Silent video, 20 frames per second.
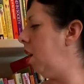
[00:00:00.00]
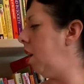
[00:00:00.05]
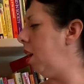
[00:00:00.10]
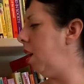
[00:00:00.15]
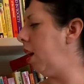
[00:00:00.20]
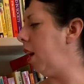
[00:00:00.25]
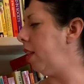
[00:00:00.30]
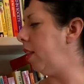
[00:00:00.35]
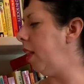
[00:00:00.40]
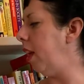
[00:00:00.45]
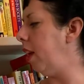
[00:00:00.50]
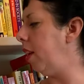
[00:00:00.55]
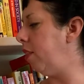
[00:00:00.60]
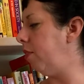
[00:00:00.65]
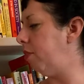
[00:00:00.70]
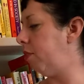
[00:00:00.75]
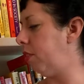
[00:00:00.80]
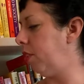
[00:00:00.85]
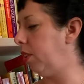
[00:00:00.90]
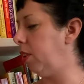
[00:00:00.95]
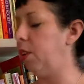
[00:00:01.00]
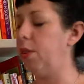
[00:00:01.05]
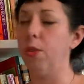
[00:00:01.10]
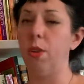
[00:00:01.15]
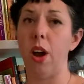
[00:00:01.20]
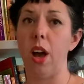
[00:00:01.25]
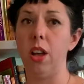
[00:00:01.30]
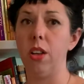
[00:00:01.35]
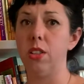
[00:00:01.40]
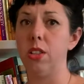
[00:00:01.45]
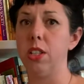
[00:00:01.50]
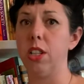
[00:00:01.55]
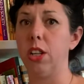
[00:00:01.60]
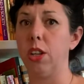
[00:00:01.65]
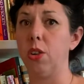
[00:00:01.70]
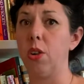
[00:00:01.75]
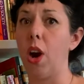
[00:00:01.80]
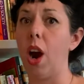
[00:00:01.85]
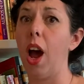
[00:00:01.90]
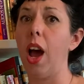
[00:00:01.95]
And then for a little while, she
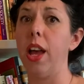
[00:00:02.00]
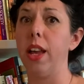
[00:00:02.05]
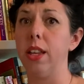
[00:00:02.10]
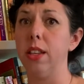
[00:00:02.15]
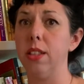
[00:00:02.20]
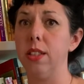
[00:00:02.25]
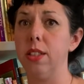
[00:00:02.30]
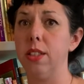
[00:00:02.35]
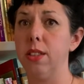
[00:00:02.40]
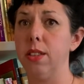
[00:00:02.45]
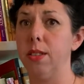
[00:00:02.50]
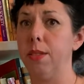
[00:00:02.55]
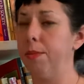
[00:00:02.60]
cries.